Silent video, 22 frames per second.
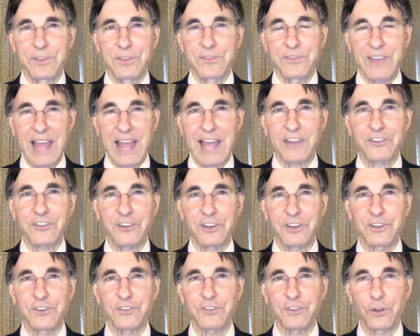
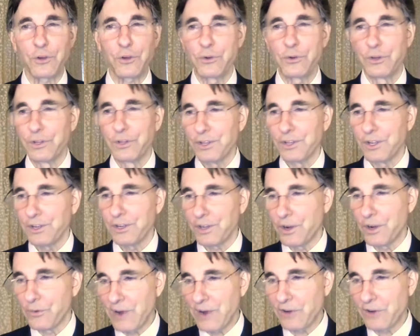fashion, so
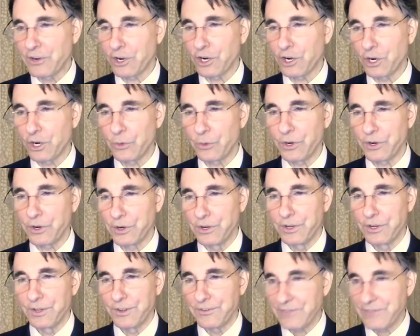around her were
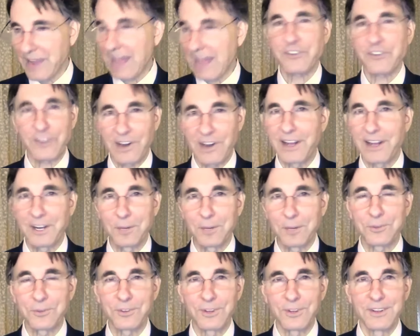fashion
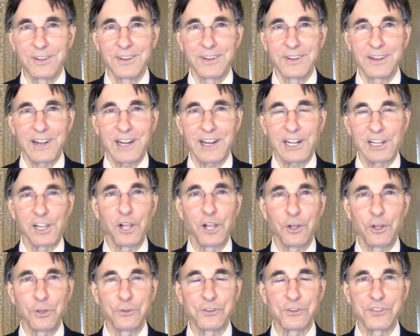items and
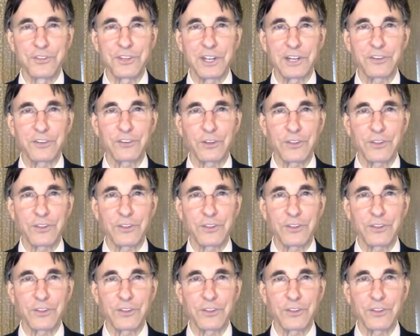clothes and things.